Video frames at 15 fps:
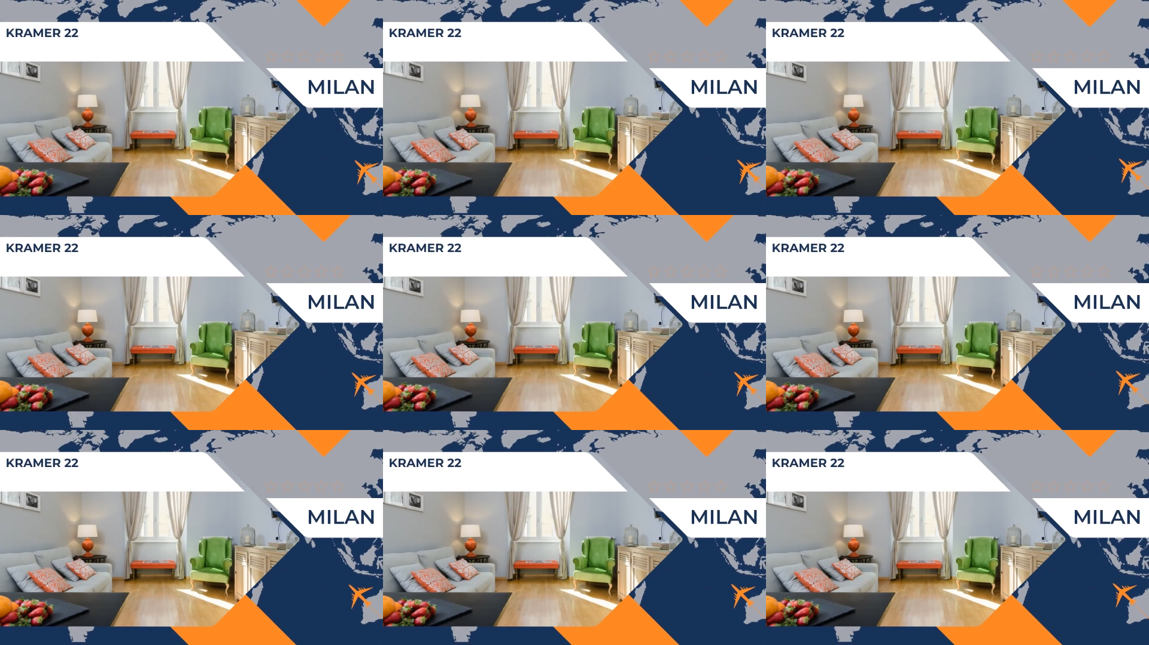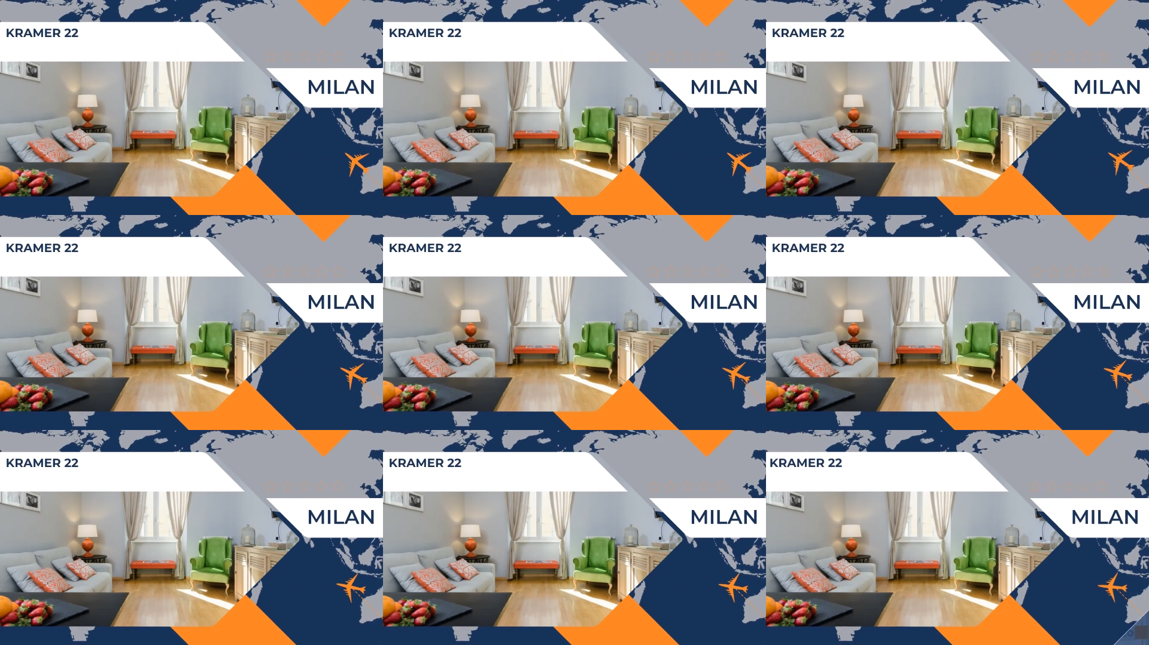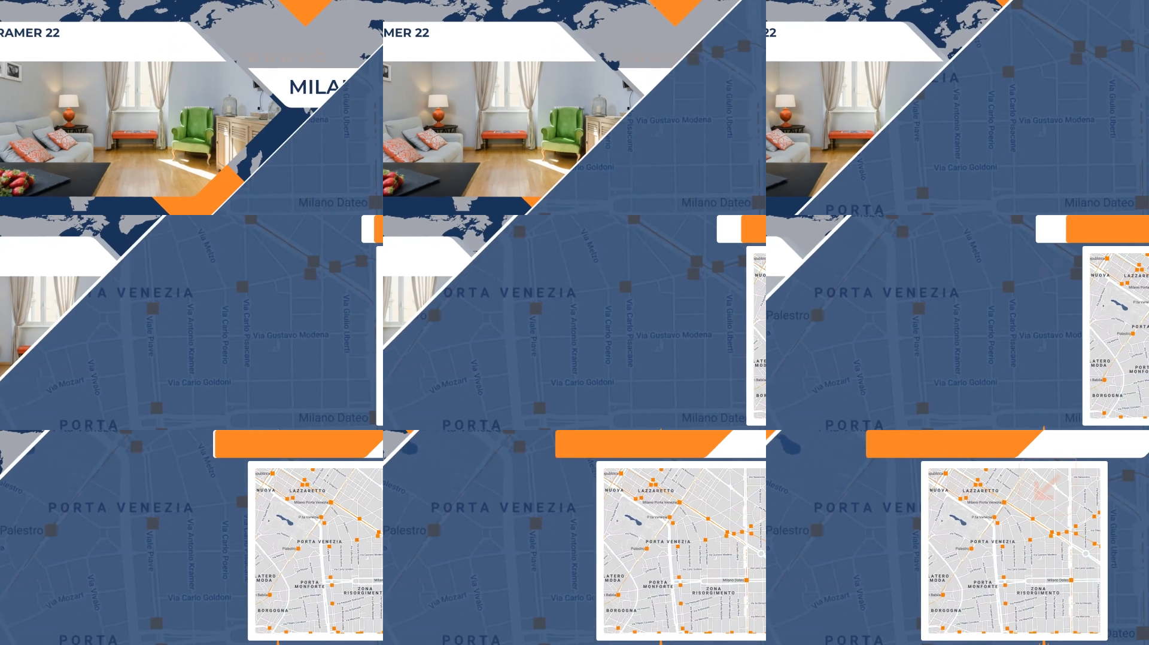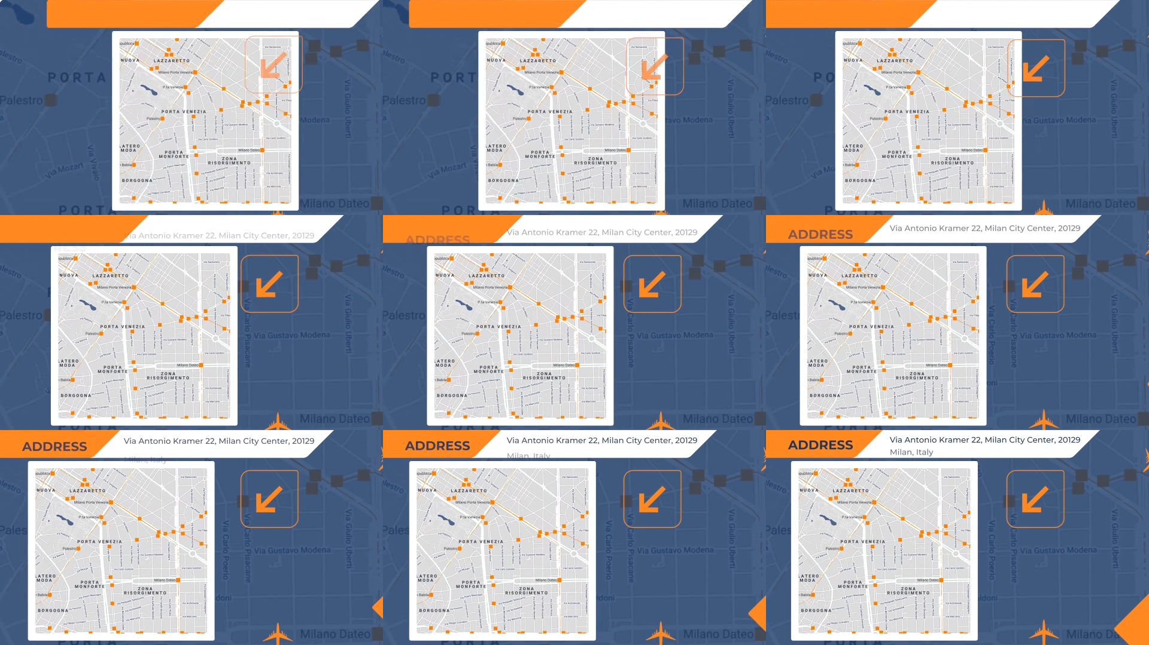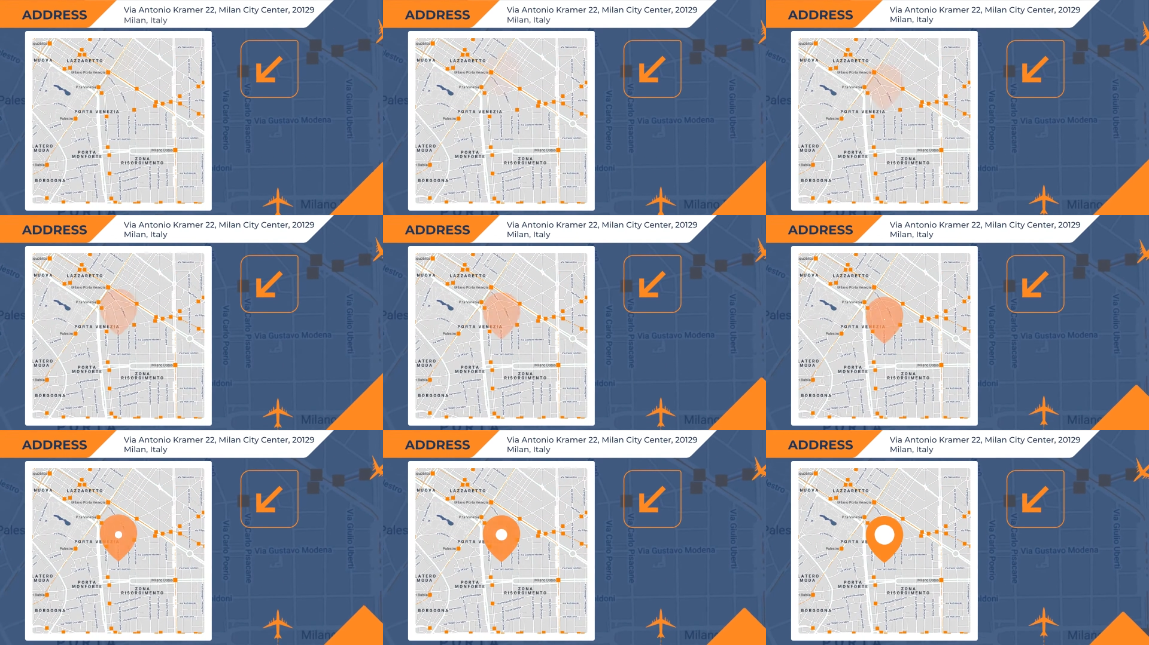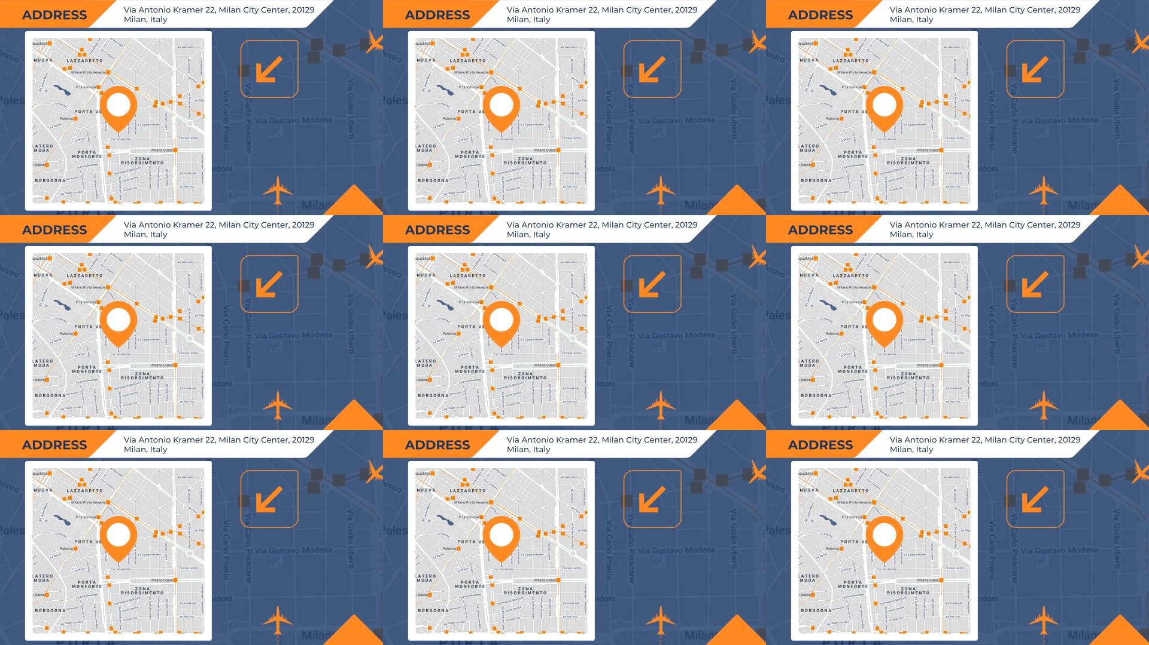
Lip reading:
No face is visible, so there are no lips to read.